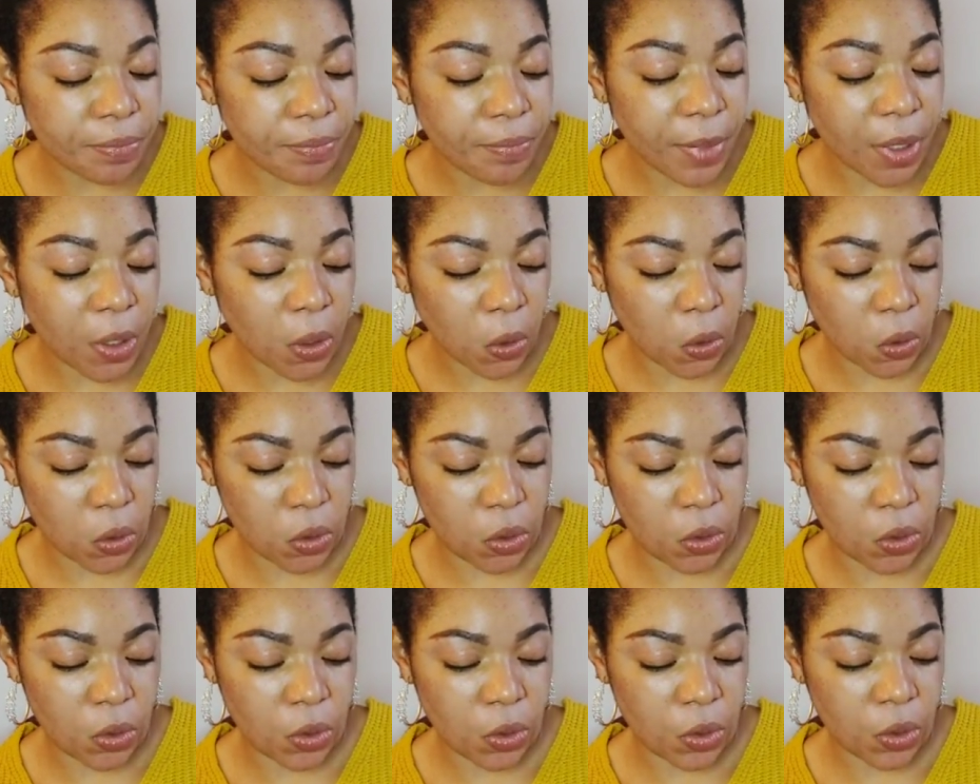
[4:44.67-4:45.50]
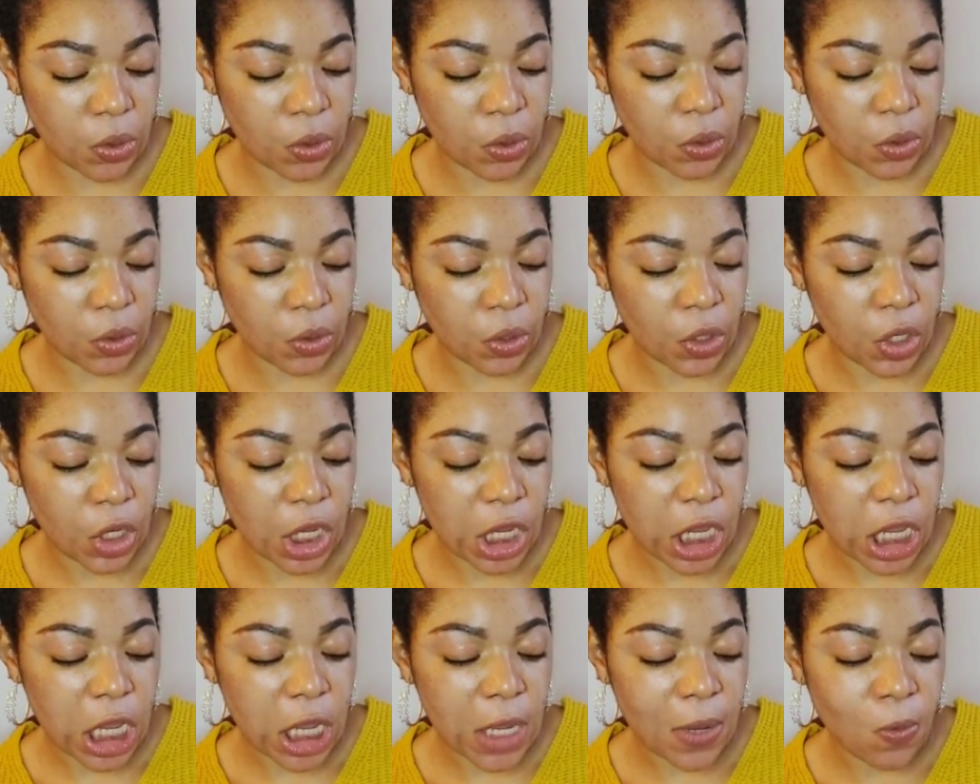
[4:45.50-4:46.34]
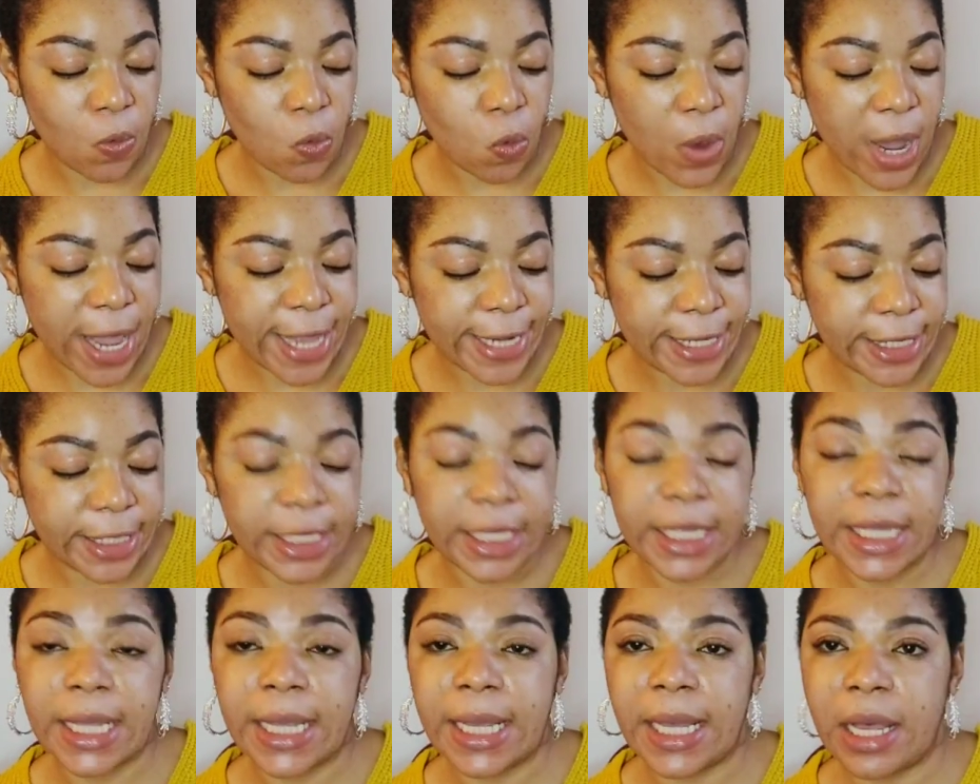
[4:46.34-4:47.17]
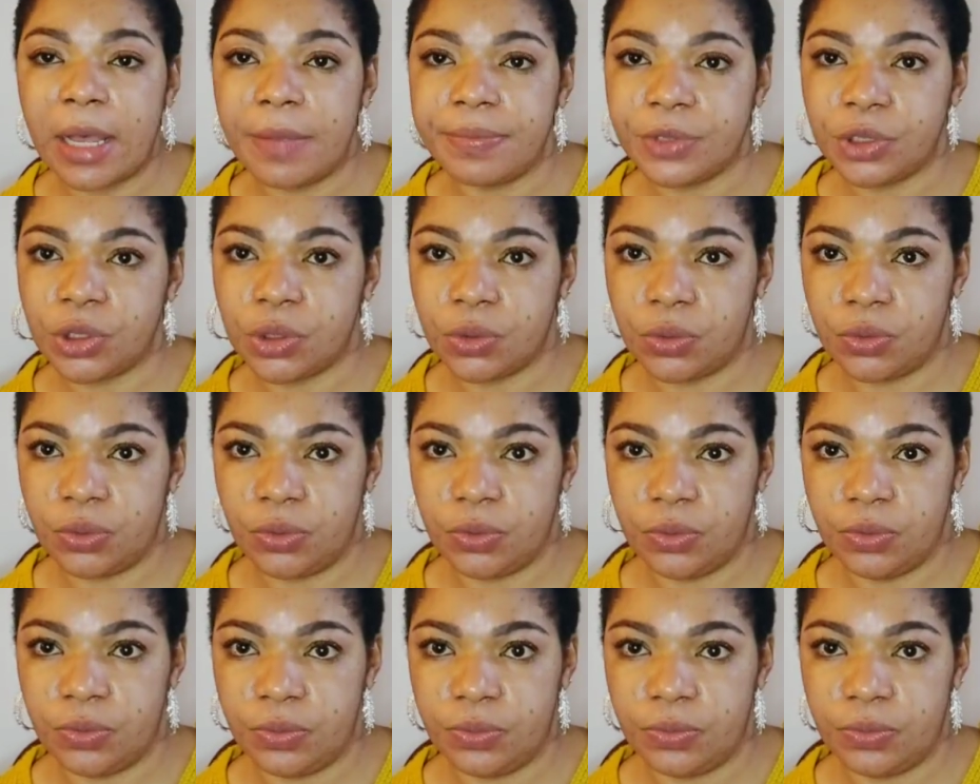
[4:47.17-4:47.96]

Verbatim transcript: milk, and whitening capsule.